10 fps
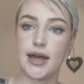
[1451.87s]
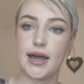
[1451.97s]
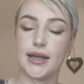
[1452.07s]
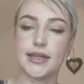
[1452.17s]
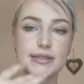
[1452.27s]

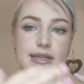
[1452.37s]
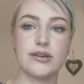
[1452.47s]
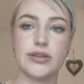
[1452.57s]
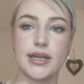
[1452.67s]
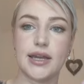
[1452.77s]
and that's how
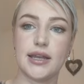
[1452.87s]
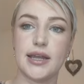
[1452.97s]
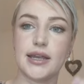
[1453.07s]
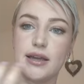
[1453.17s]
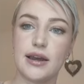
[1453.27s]
you get
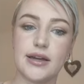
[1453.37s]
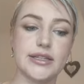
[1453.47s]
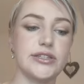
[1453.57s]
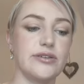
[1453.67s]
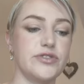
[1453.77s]
like
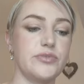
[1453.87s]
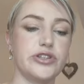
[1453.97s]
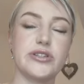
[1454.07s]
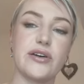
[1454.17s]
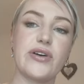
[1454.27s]
clients. You have to put
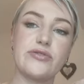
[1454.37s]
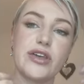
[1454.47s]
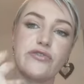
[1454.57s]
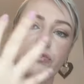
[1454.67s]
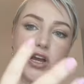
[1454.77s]
yourself out
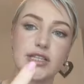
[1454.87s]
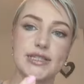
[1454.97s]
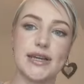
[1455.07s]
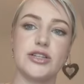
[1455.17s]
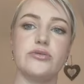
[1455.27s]
there
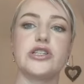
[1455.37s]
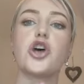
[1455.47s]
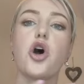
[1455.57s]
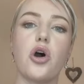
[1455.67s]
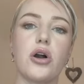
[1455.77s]
first and do a
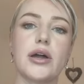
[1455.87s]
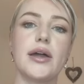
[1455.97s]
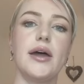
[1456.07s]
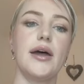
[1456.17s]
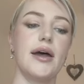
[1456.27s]
talk
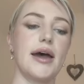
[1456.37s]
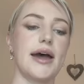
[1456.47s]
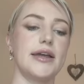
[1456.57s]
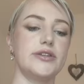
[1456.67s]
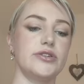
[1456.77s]

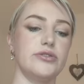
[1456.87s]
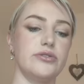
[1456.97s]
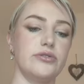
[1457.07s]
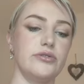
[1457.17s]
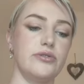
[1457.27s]
and
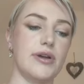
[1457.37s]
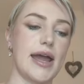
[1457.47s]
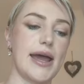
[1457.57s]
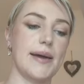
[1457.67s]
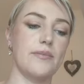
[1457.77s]
do
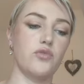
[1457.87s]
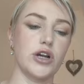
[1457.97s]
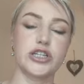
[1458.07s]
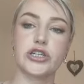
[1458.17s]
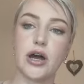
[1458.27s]

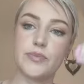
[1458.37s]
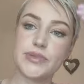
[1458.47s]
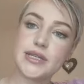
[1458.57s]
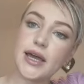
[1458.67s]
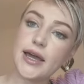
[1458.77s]

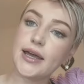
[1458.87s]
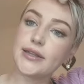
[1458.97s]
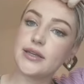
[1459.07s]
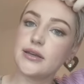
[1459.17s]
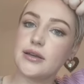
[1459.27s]
workshops.
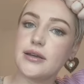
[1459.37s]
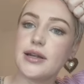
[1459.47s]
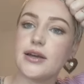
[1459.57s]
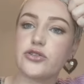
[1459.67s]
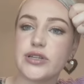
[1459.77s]

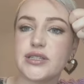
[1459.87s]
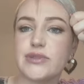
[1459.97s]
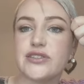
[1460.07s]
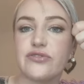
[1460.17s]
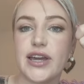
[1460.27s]
A
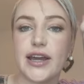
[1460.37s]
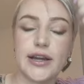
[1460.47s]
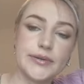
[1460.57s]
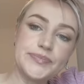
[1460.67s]
Christmas fair,